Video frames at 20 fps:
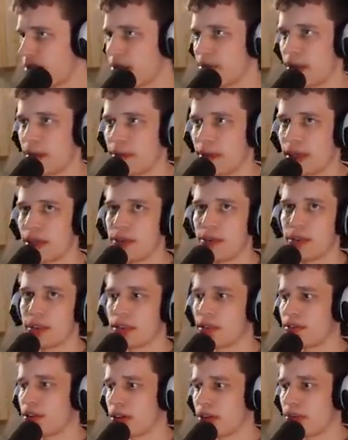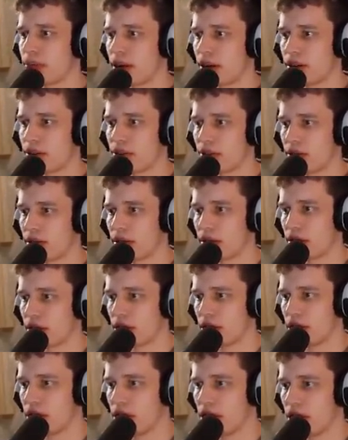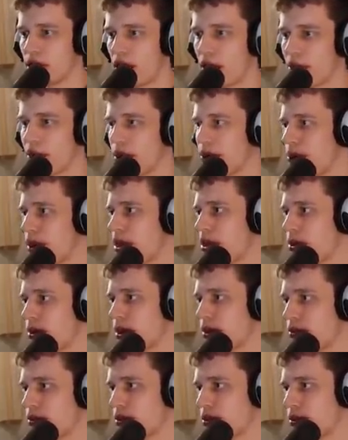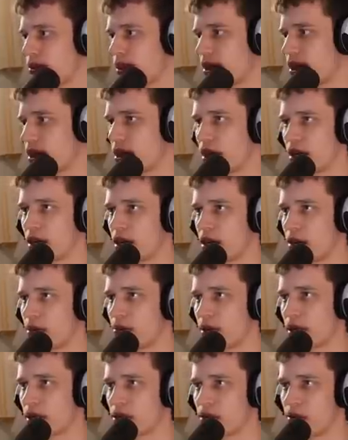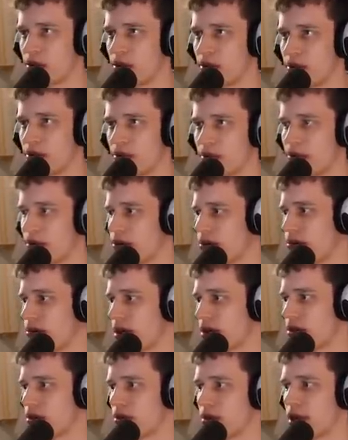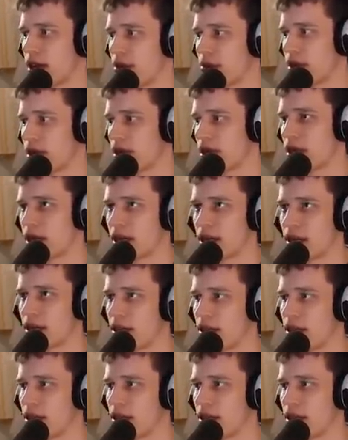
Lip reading: Man, my units are very powerful. We go in for a plus two timing attack.